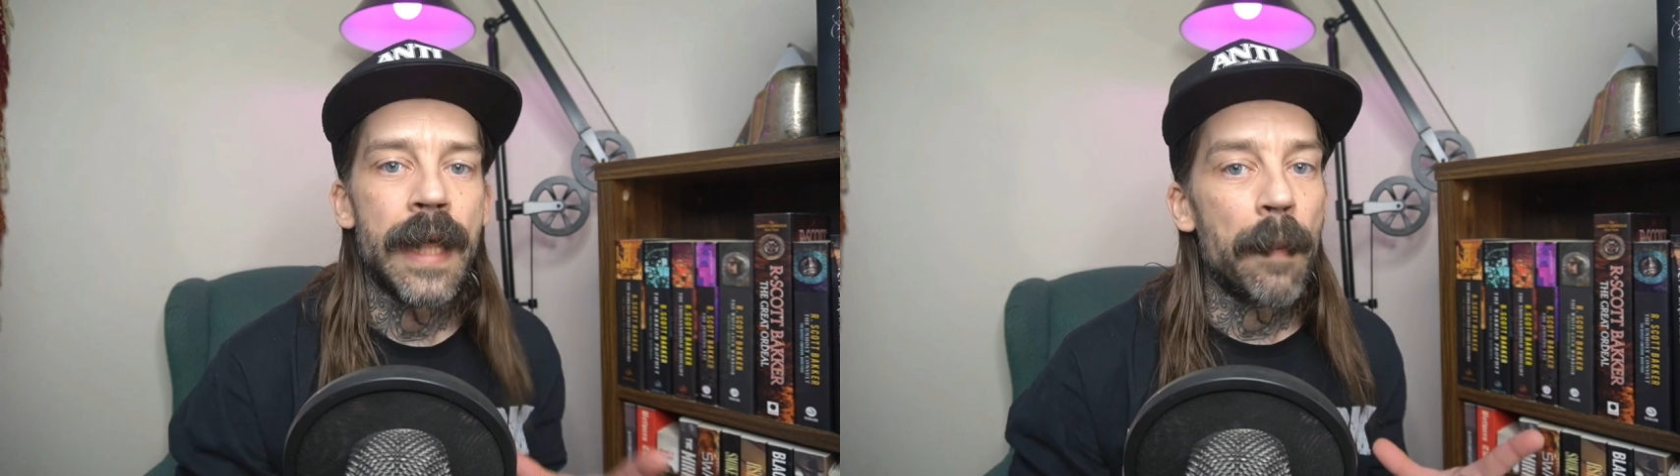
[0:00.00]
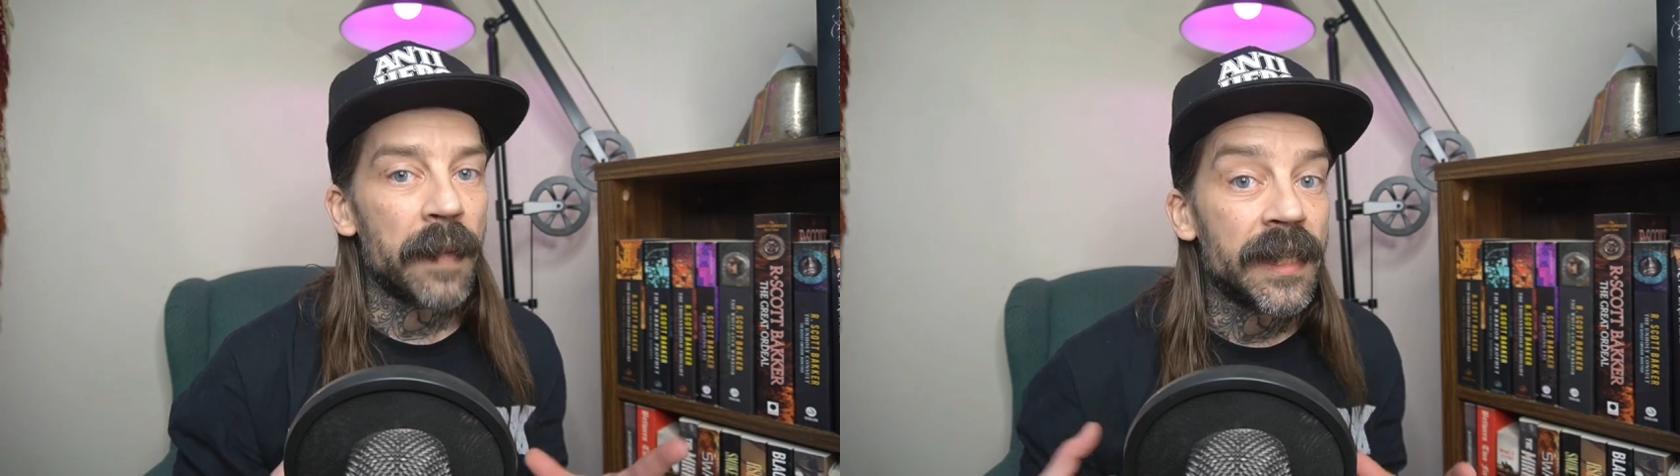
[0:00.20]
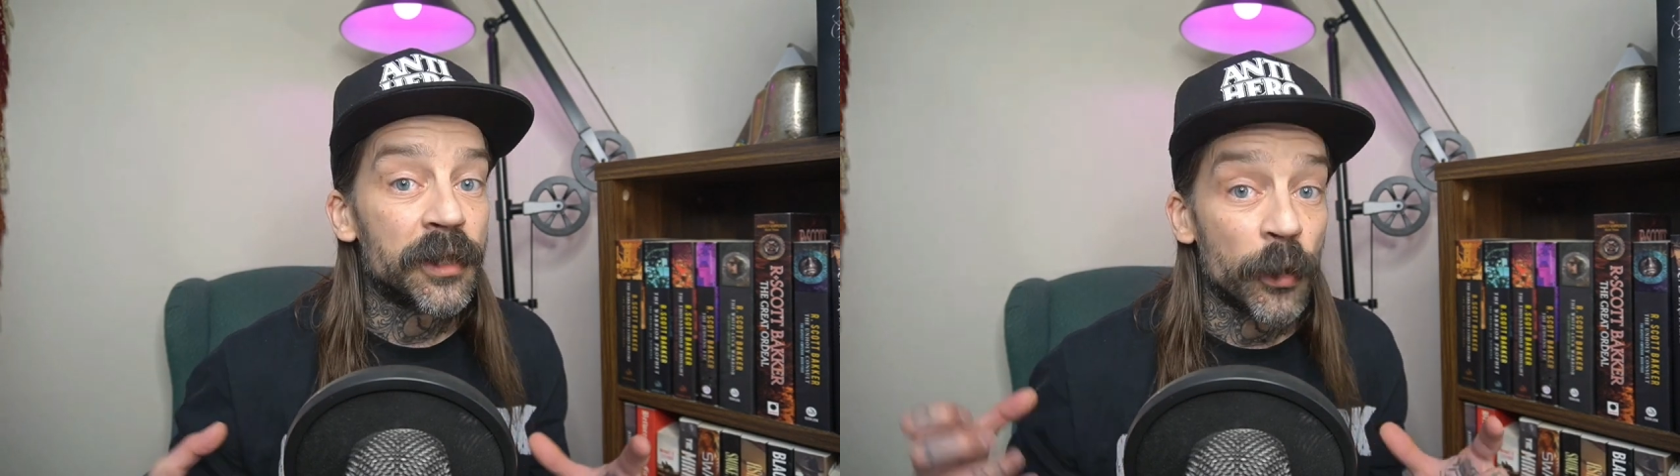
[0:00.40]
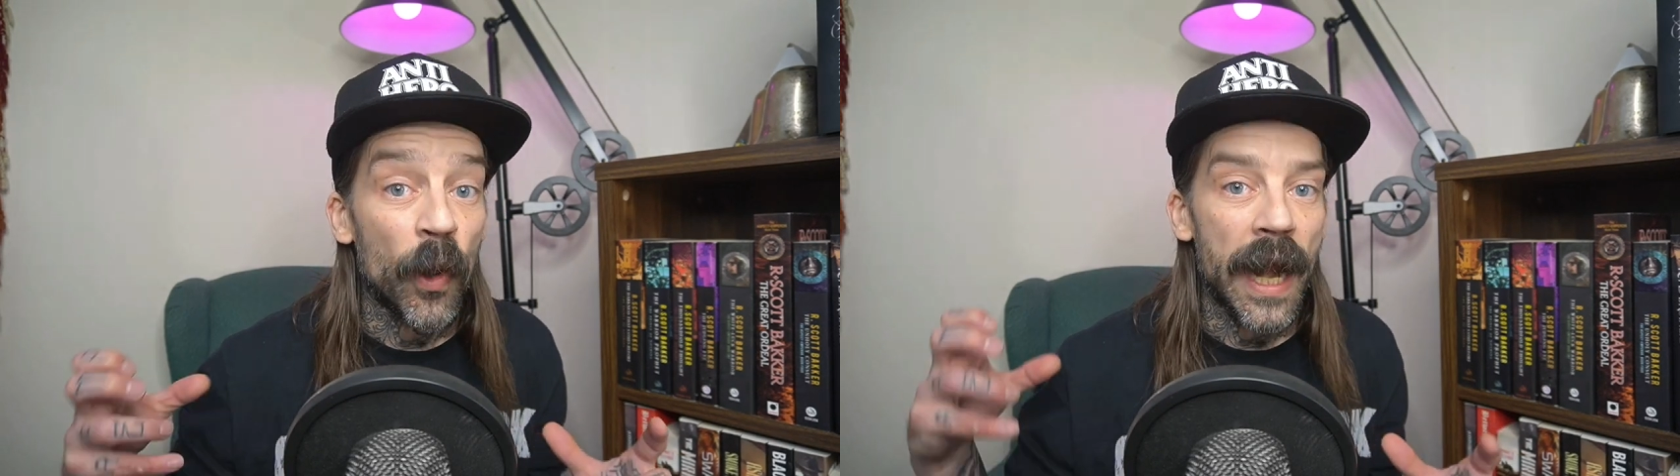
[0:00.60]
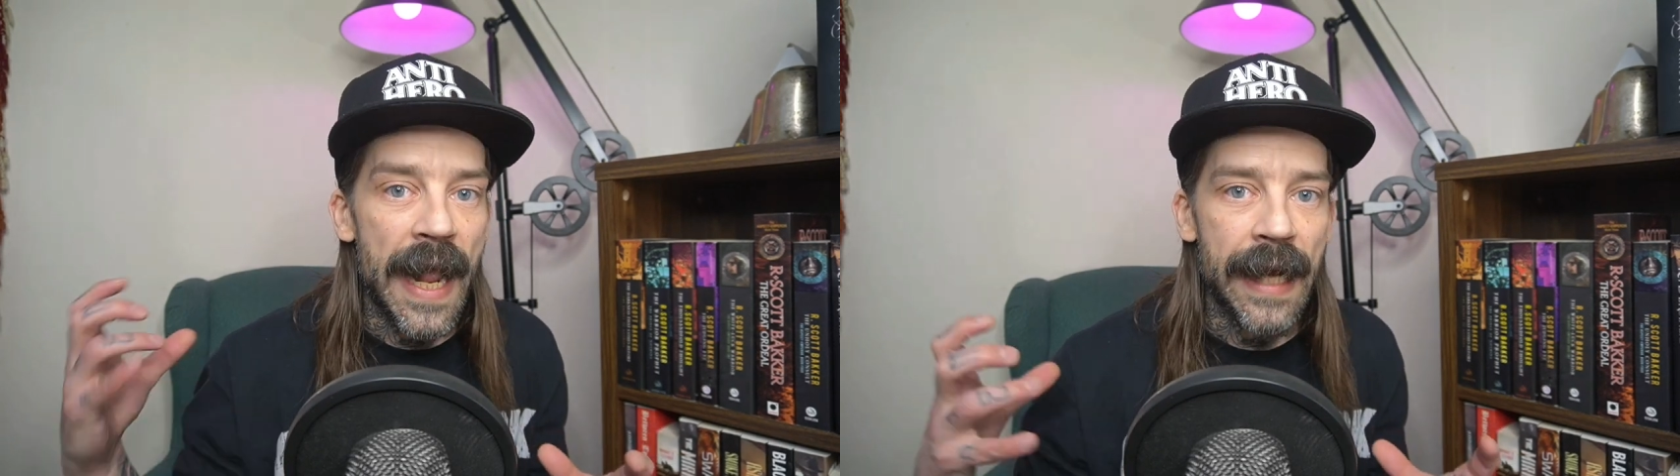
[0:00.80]
That means
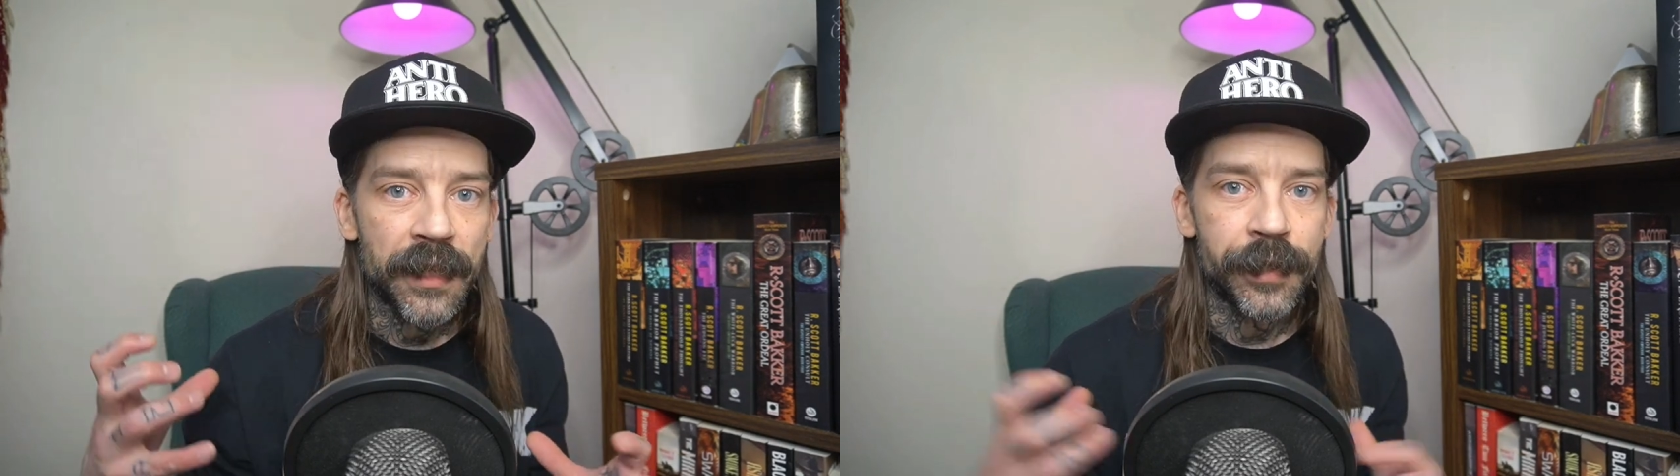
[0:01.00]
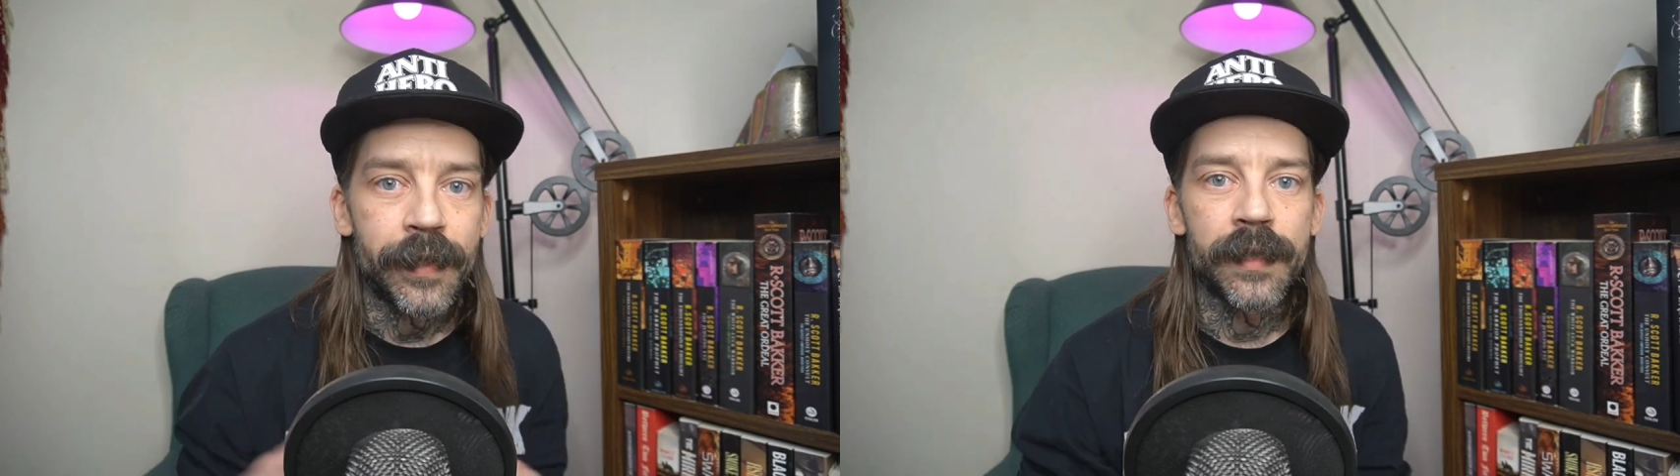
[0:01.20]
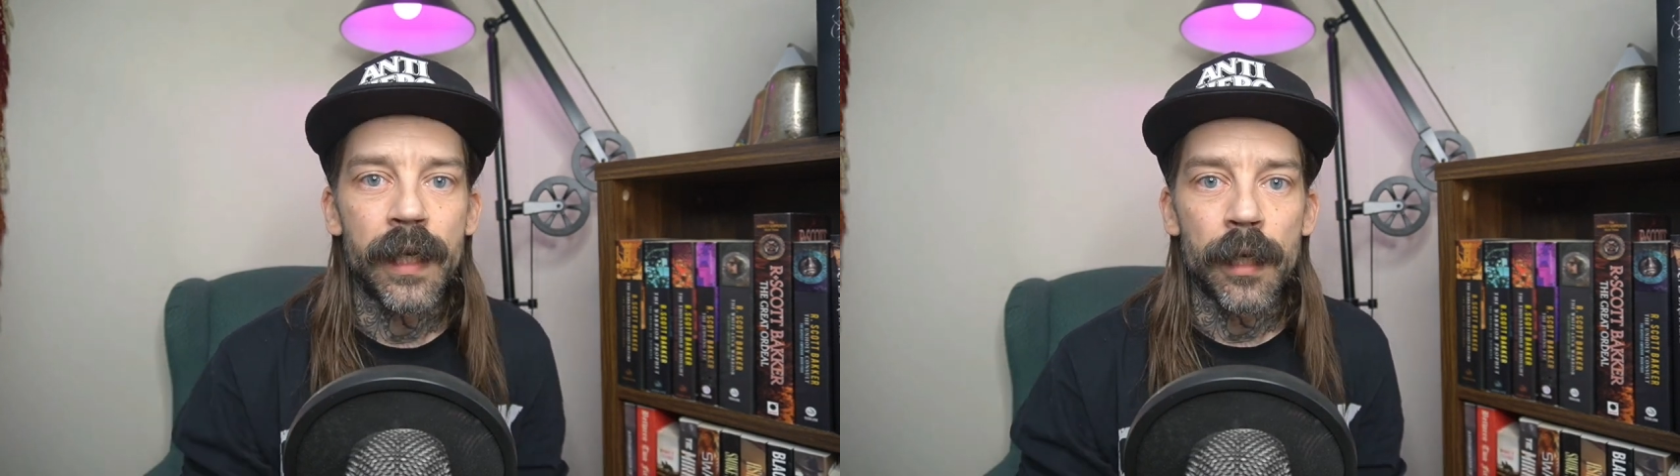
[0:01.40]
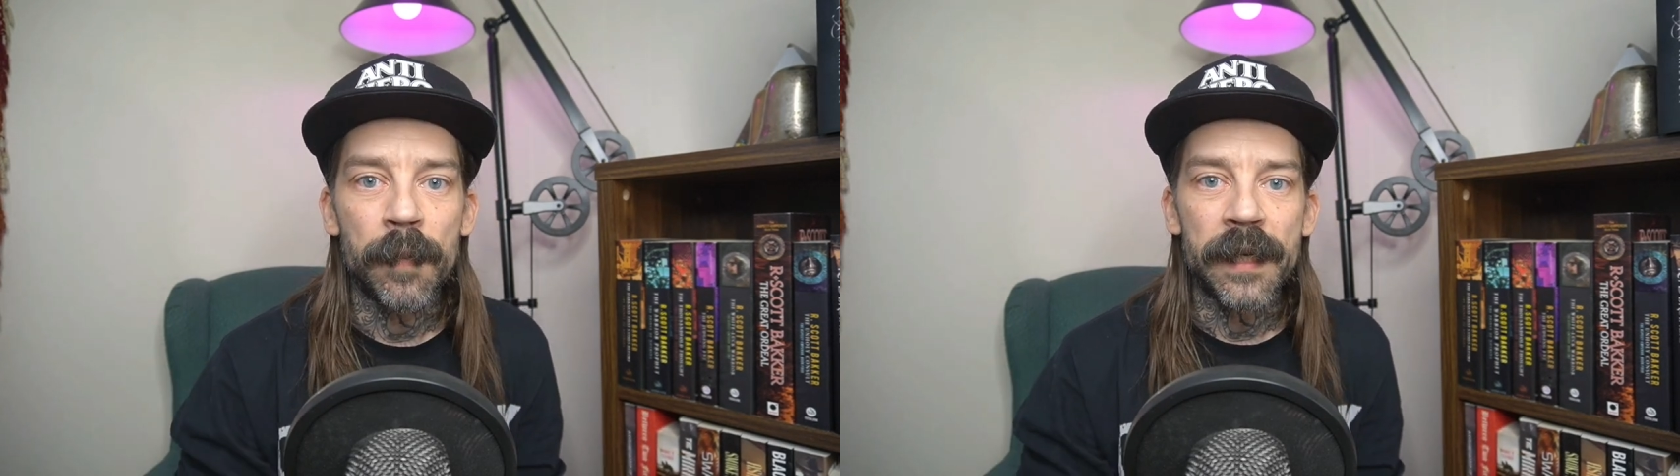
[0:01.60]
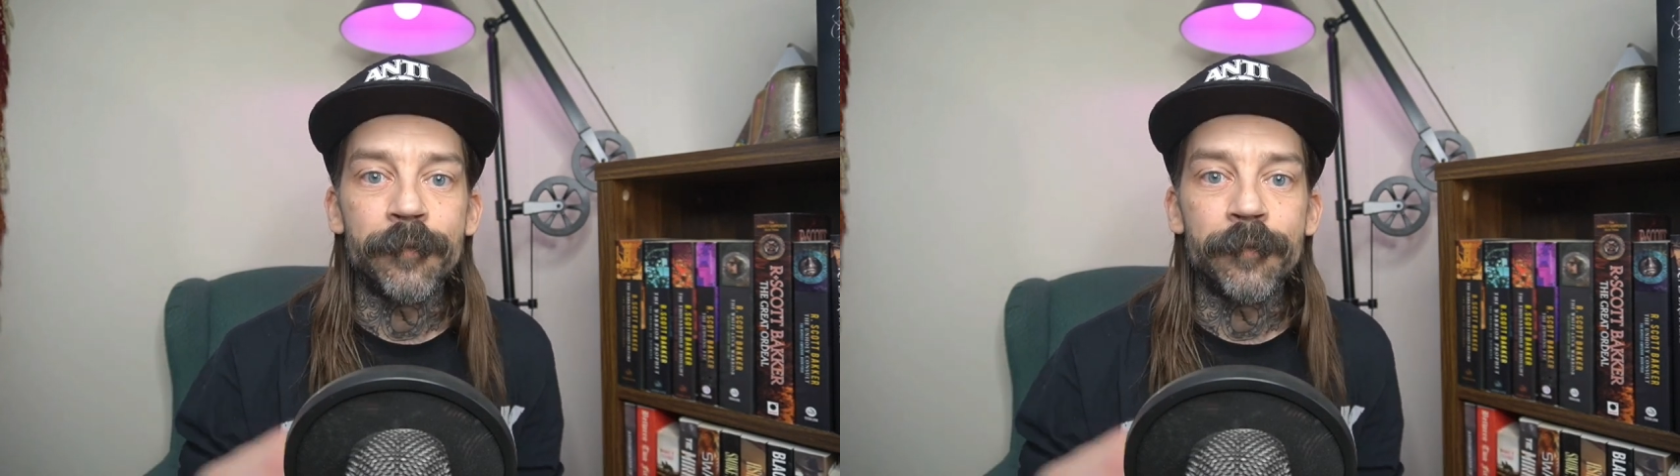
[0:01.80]
your action is going to be